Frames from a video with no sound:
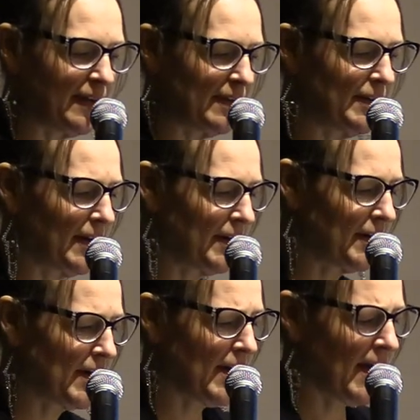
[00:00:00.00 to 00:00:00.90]
And, uh,
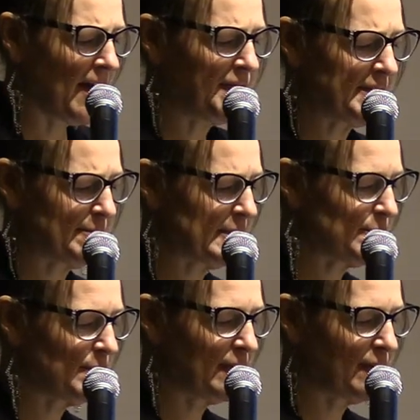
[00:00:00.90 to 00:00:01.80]
and this was
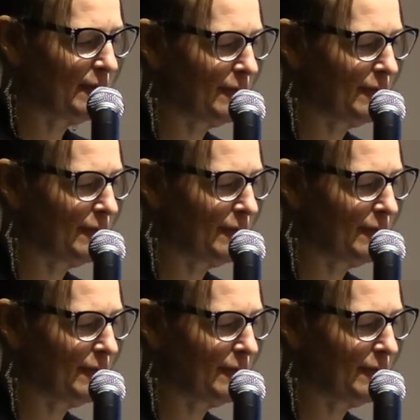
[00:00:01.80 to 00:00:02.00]
one of the